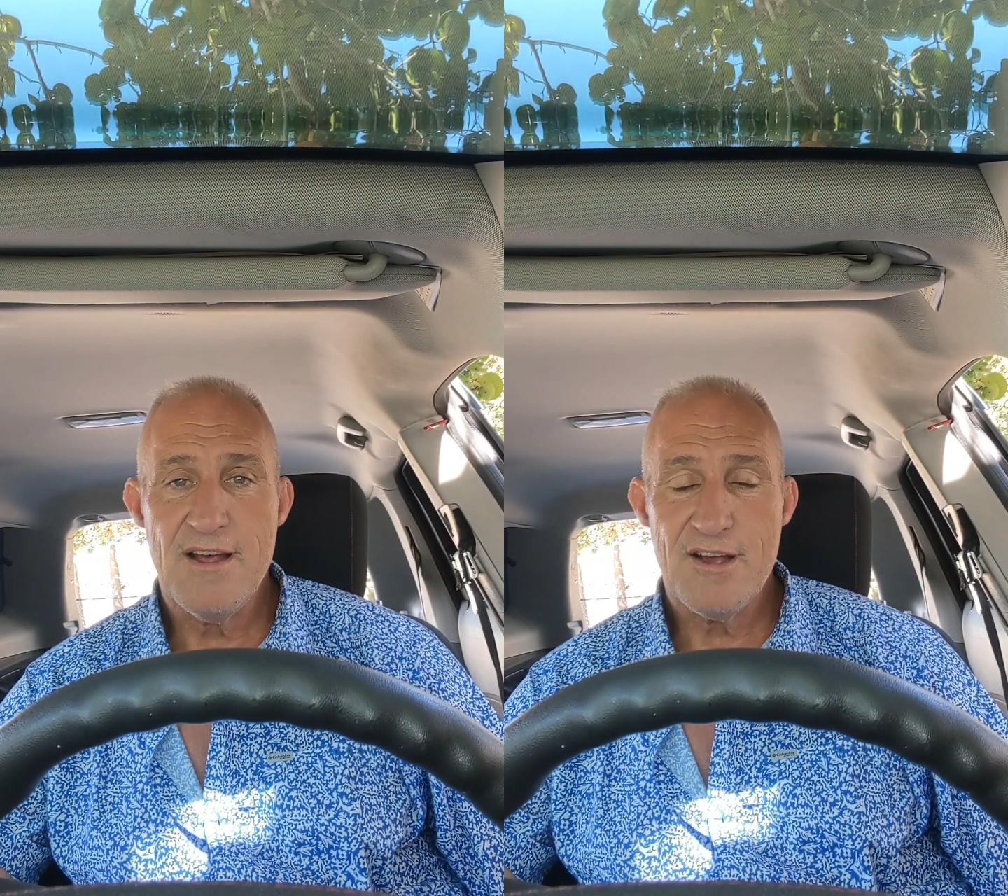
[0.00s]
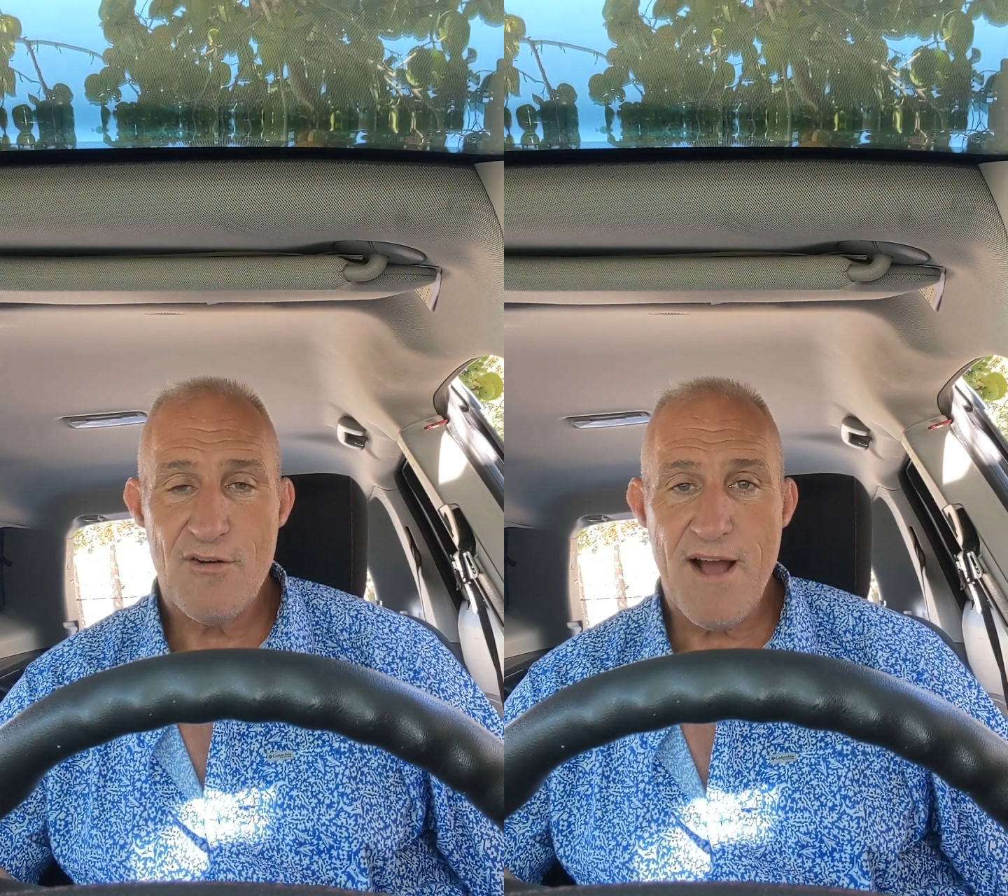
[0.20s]

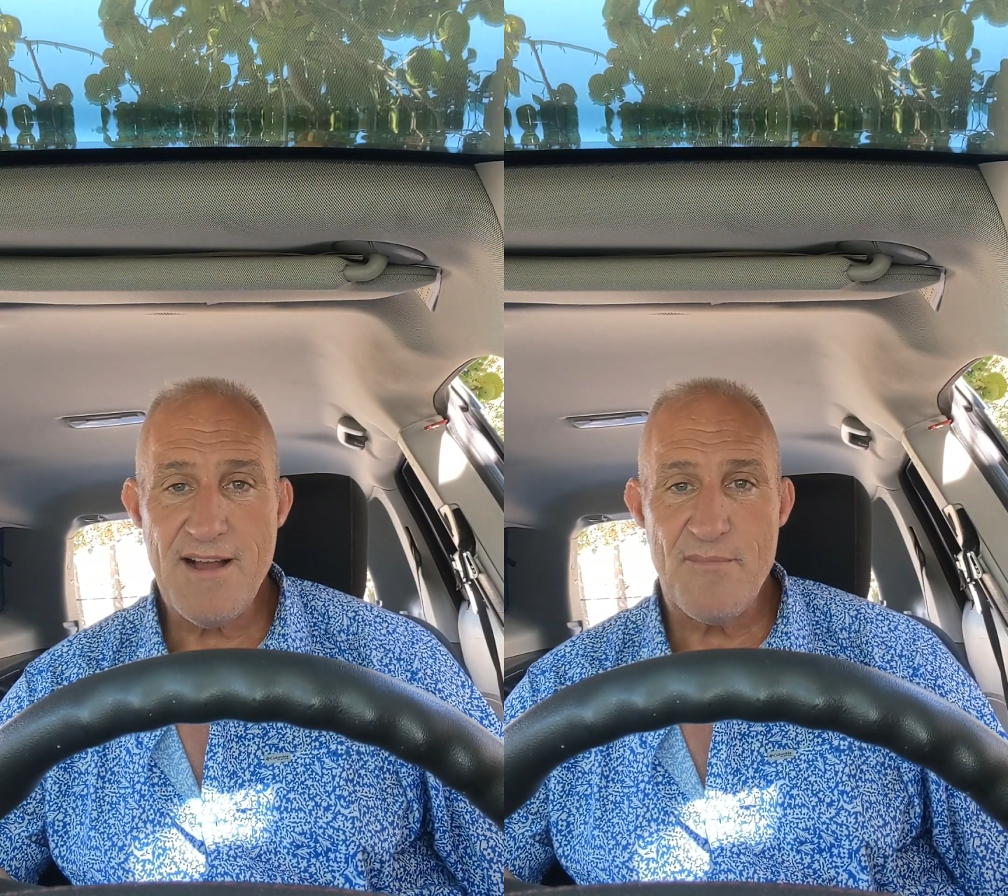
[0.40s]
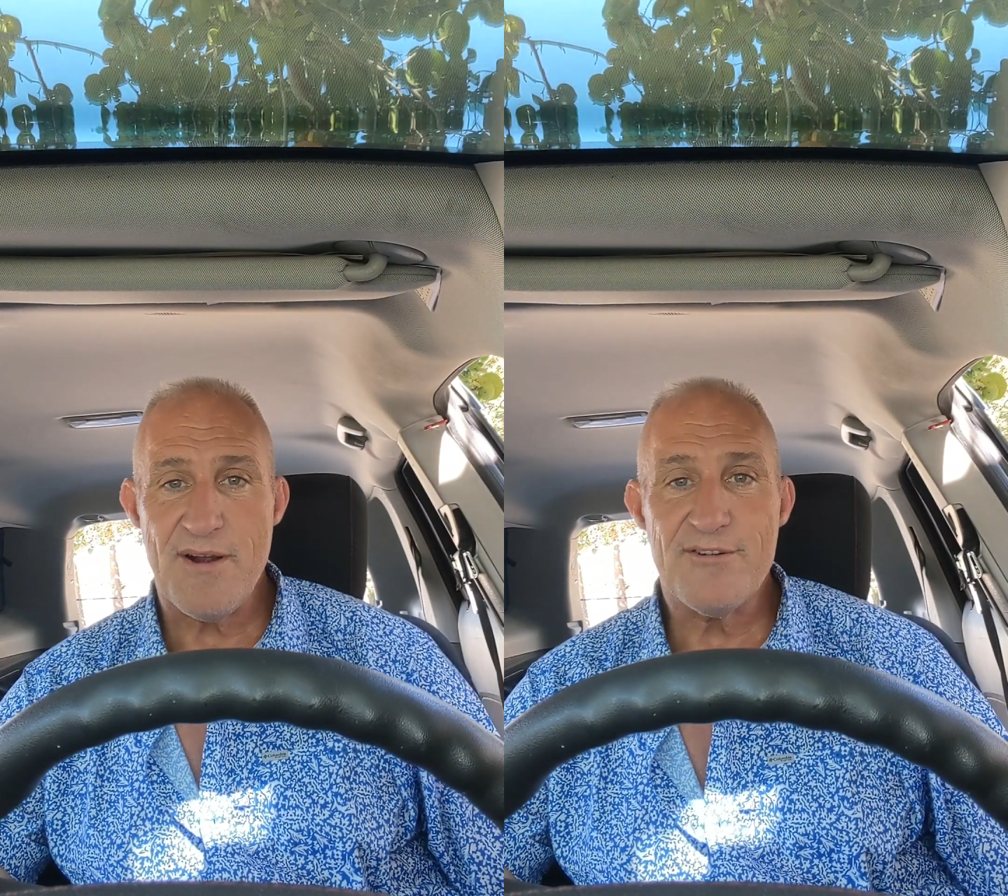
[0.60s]
Cracker
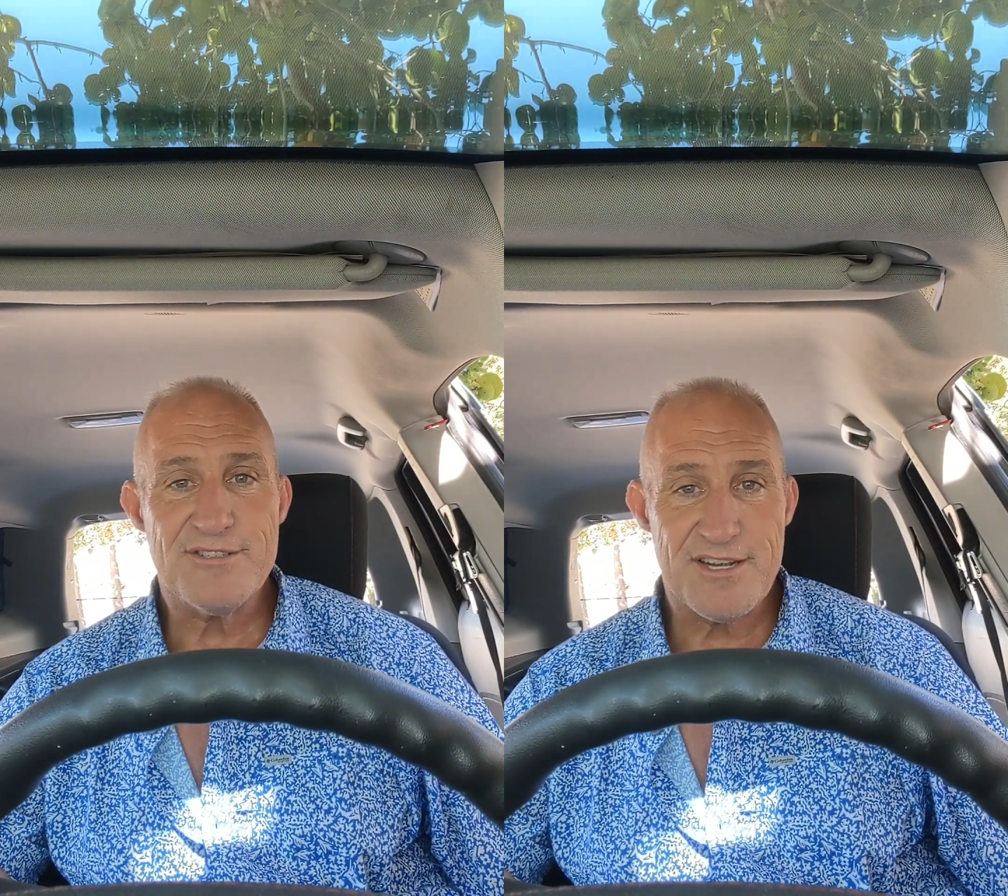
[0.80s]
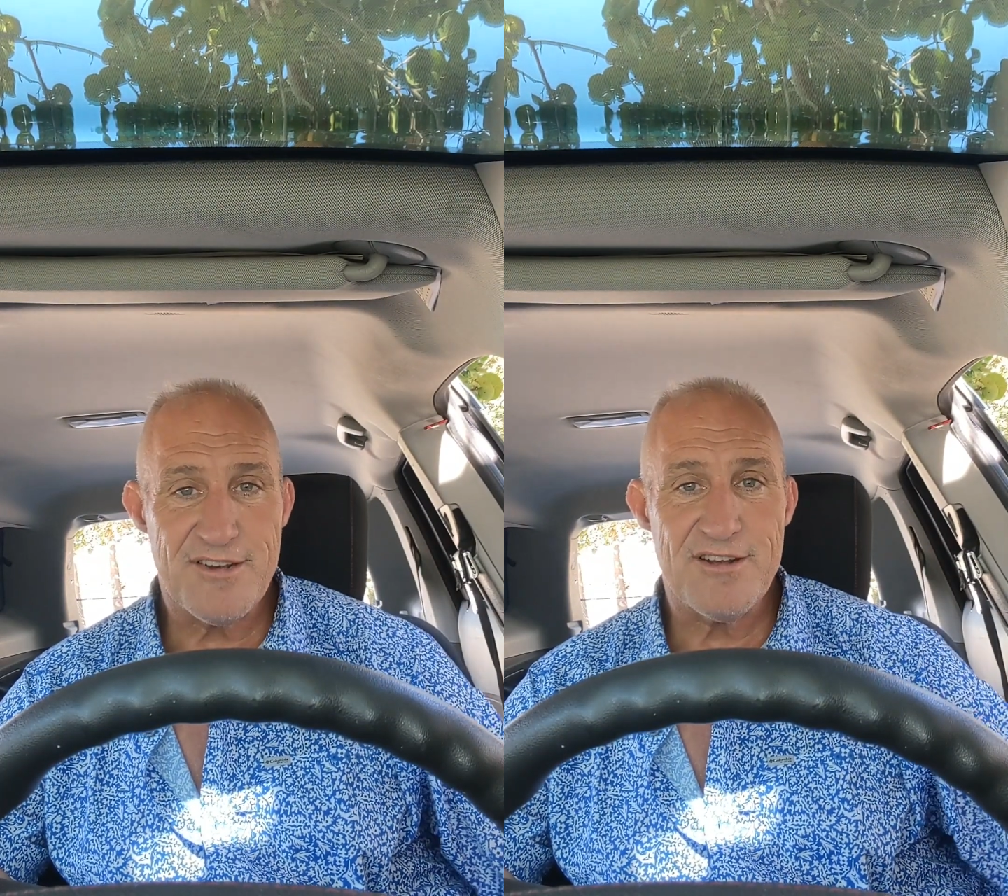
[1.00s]
Barrel is a
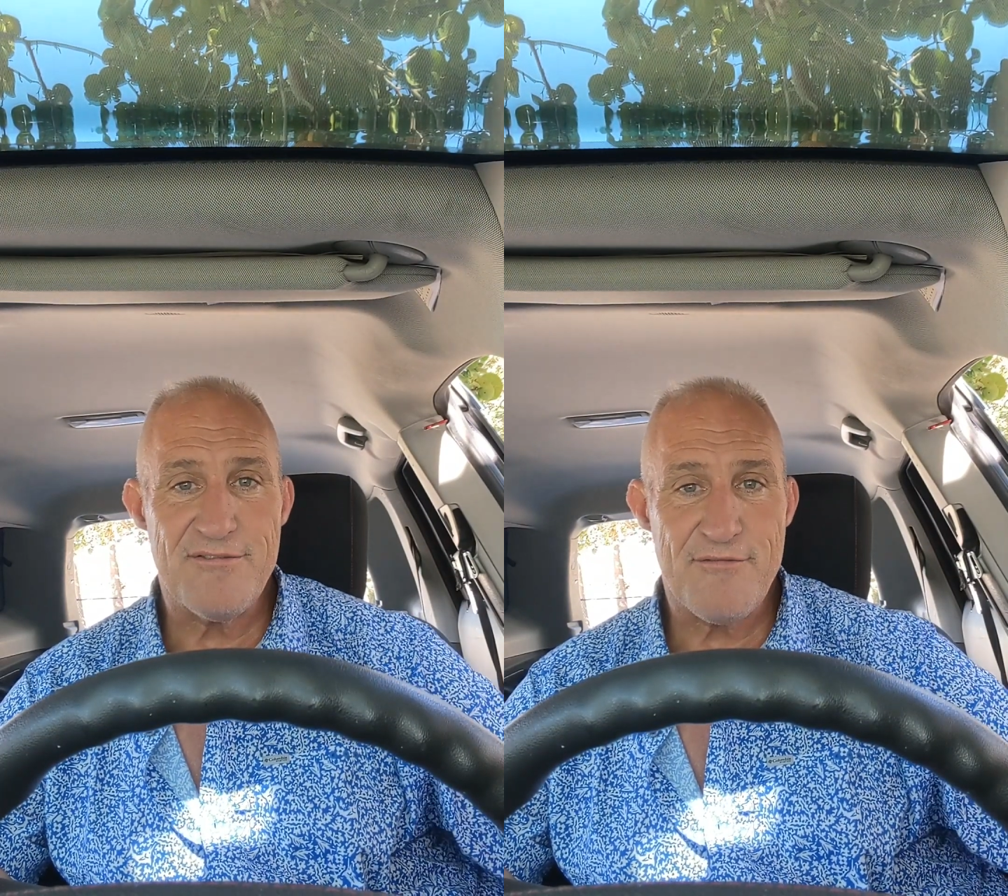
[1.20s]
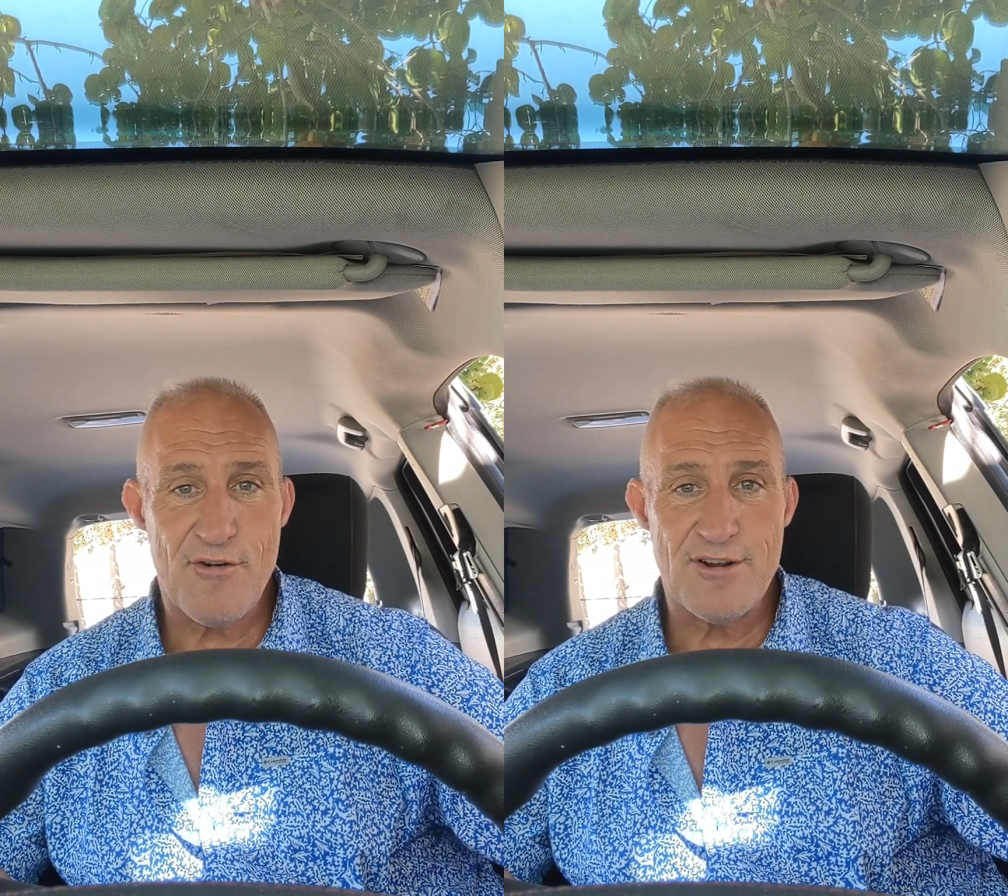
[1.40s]
good
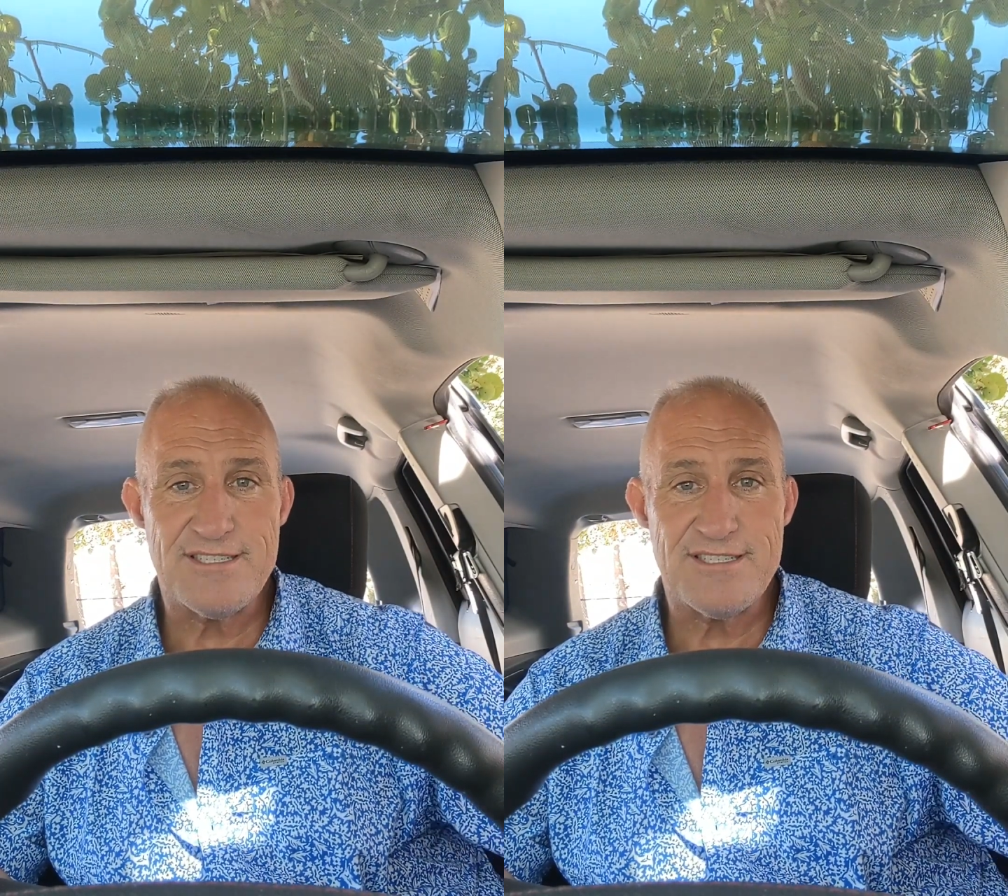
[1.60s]
first